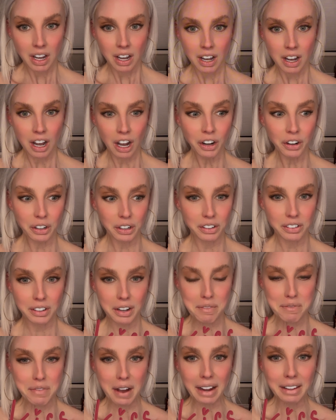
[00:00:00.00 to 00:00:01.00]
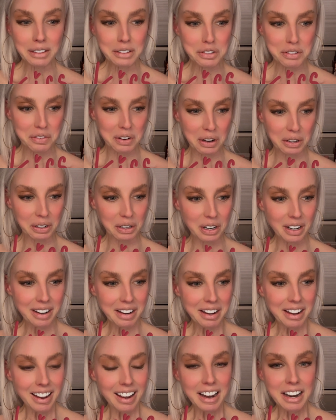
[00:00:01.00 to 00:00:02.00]
hunger, not violence of hunger.
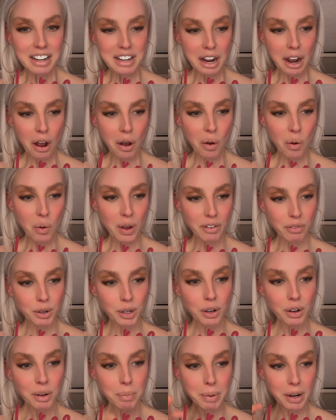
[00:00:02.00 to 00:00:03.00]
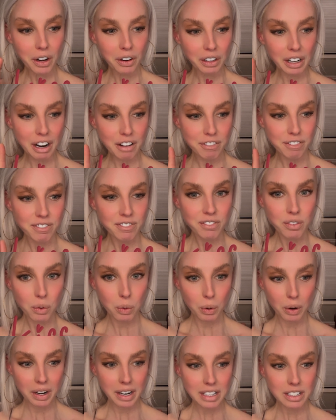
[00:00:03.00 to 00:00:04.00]
Now, if we go to paragraph
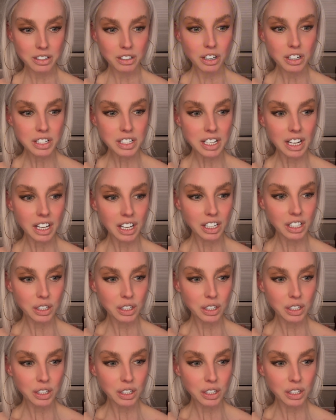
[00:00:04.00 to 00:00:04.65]
4, it starts telling